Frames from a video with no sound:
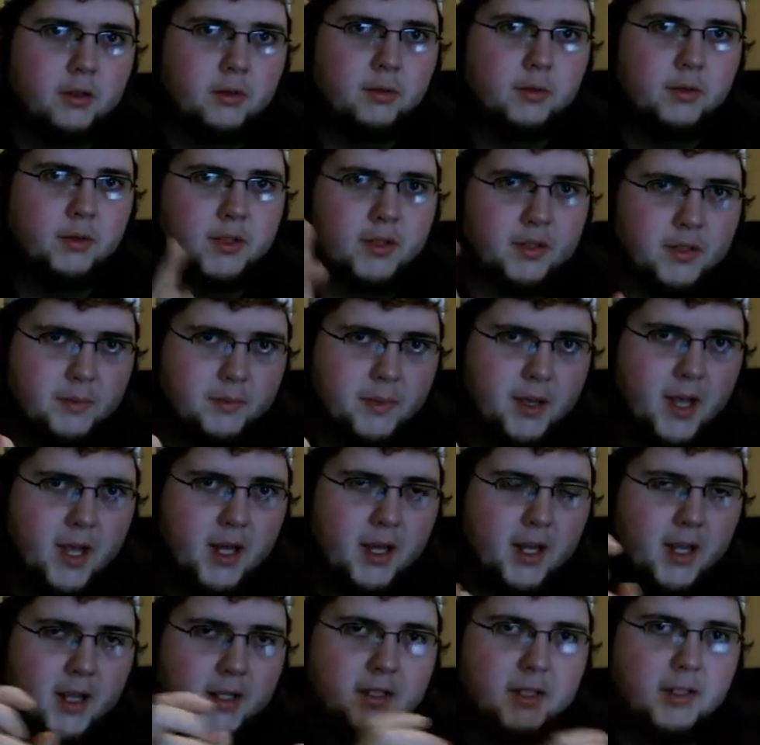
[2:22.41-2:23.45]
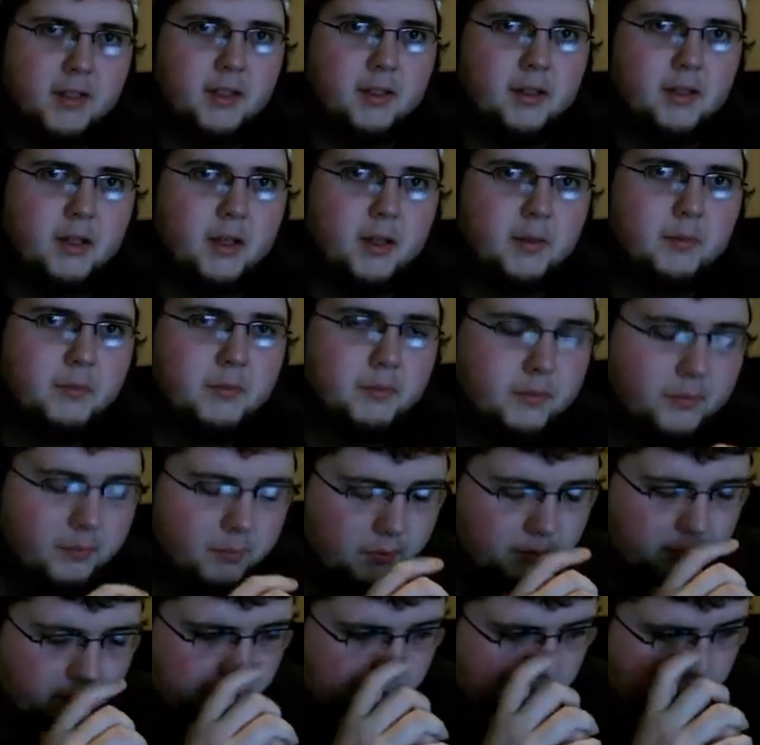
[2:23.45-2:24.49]
who was the badass at the time,
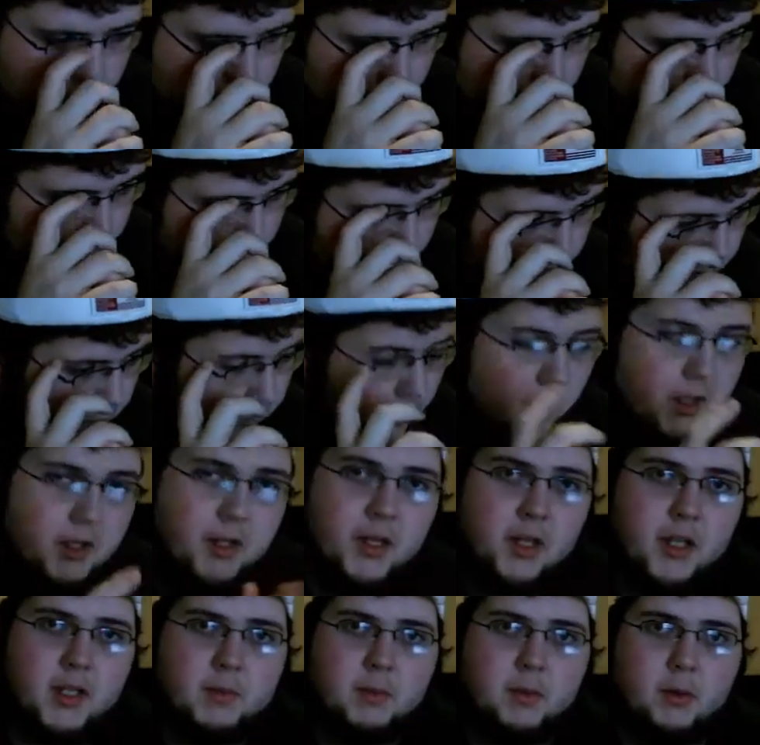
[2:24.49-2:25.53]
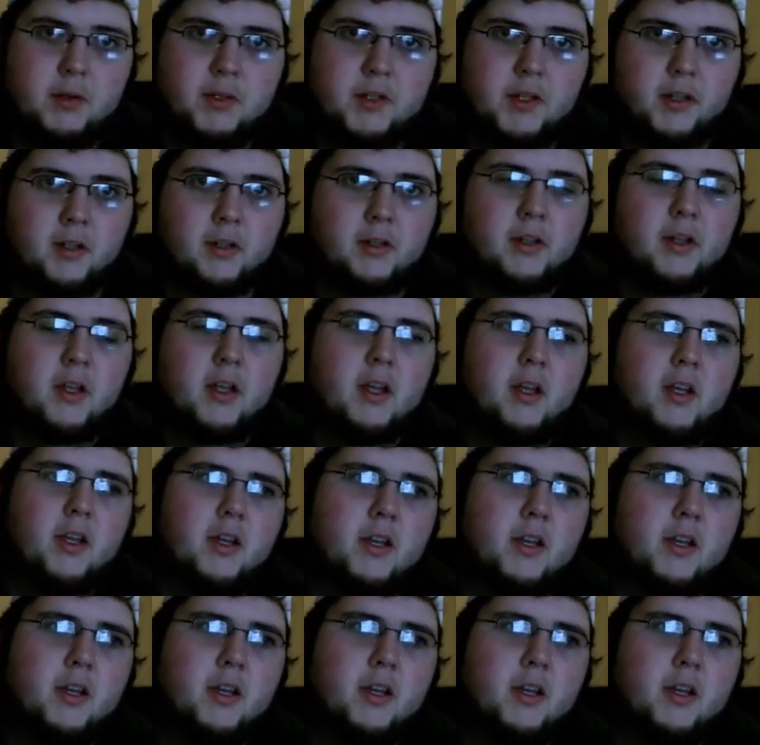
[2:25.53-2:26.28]
riding on his motorcycle.